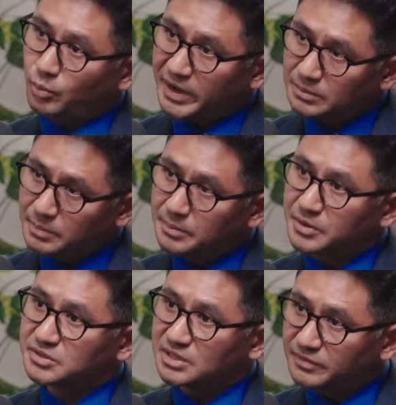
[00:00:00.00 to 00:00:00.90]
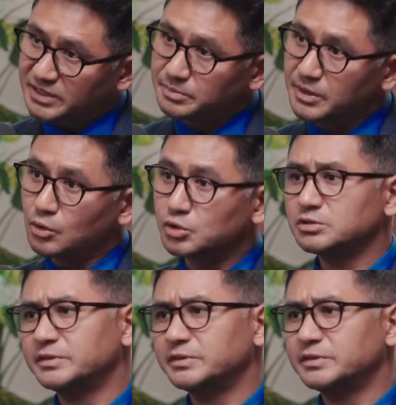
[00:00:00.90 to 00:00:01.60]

the white paper, the investment note.